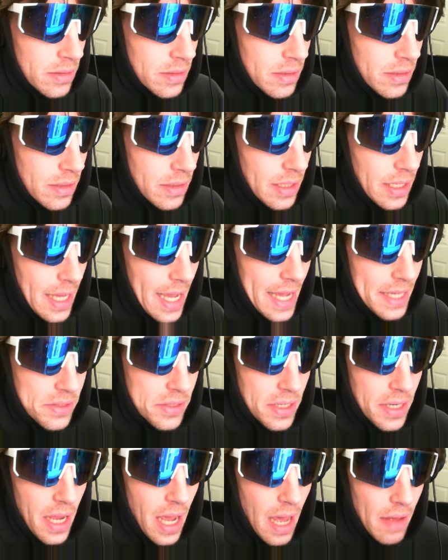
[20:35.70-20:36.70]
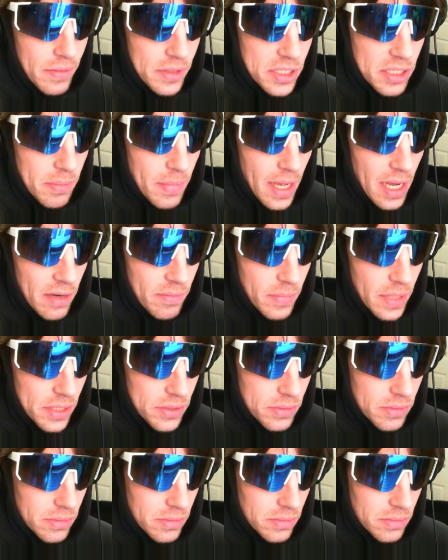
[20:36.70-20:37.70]
he has a novice amount of
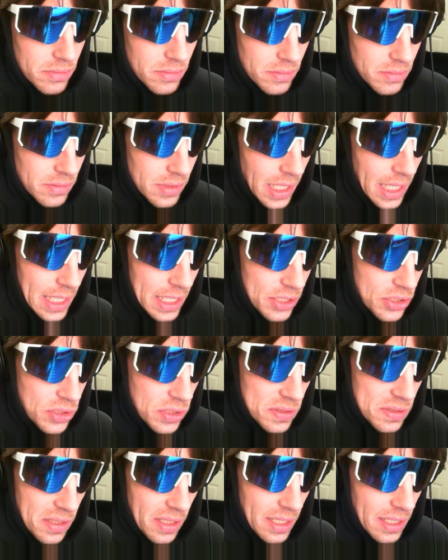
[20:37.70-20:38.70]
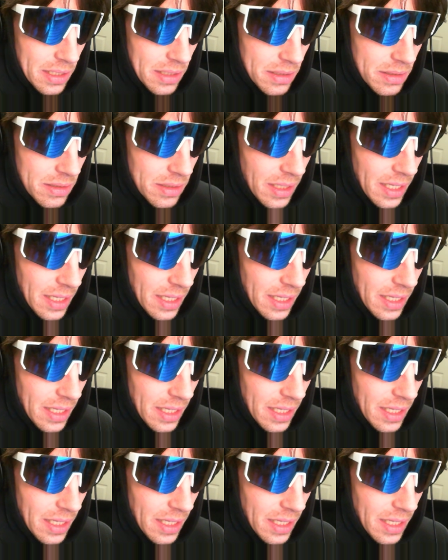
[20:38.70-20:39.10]
muscle, and he's just lean.